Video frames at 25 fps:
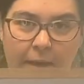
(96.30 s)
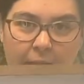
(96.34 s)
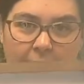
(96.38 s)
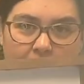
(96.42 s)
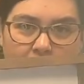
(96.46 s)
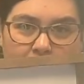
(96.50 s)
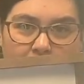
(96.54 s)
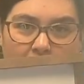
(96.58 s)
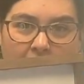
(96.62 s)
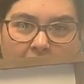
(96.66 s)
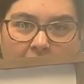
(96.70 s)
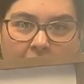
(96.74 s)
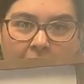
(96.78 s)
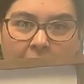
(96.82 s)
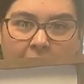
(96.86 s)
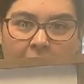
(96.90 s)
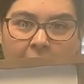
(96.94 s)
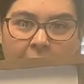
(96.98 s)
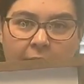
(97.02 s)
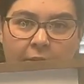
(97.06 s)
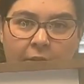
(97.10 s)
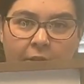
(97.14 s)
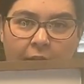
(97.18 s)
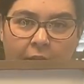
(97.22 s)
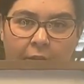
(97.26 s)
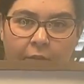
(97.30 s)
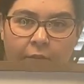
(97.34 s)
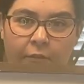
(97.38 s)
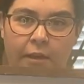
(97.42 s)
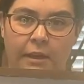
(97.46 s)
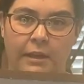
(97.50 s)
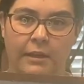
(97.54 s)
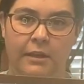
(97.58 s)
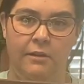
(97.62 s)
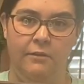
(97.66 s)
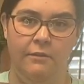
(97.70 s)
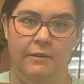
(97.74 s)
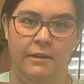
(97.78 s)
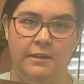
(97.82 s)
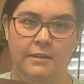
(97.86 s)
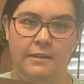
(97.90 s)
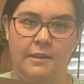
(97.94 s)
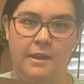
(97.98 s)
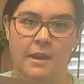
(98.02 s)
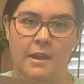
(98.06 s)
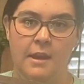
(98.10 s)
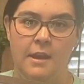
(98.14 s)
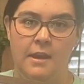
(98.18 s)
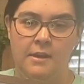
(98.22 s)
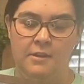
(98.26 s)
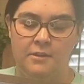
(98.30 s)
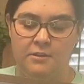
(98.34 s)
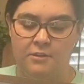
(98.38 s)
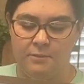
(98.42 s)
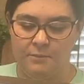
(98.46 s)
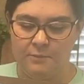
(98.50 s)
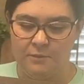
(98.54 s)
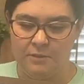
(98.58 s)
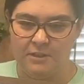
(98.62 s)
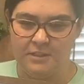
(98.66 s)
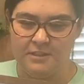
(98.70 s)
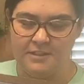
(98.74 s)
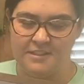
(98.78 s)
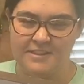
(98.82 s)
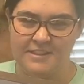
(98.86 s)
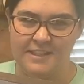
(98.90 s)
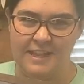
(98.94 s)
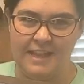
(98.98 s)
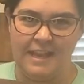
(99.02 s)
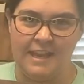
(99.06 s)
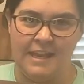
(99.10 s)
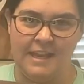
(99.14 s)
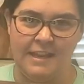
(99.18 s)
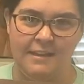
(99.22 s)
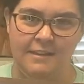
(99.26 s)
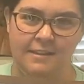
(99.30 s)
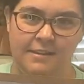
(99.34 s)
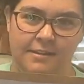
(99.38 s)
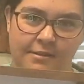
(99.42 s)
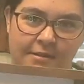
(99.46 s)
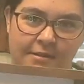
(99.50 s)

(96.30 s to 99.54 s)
had painted it to like redo it. So I'm going to sand